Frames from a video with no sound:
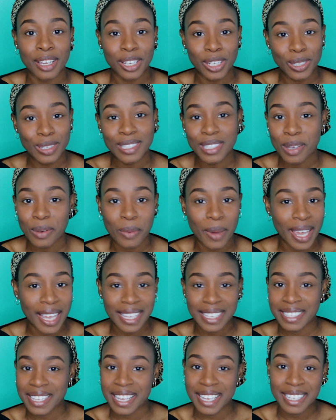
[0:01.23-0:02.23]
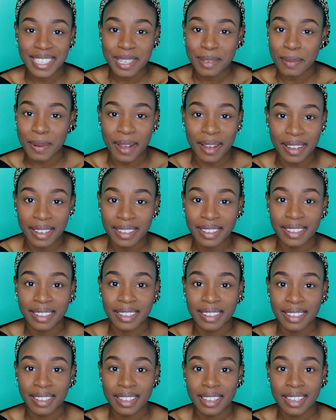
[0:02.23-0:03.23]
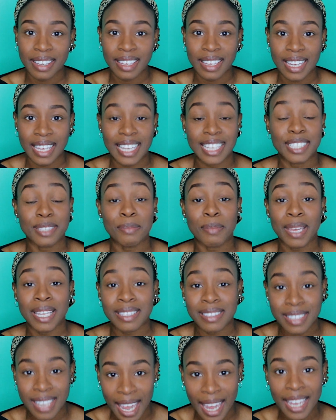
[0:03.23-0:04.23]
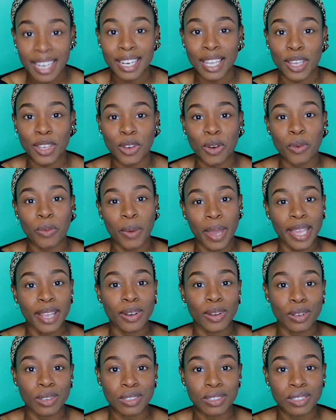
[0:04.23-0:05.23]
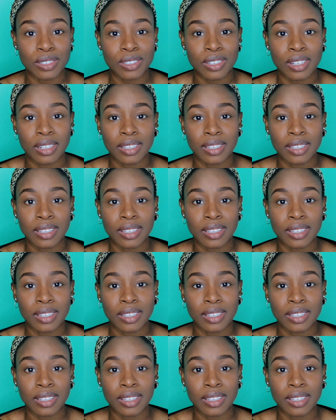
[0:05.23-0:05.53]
losing weight is the easy part. It's maintaining your weight loss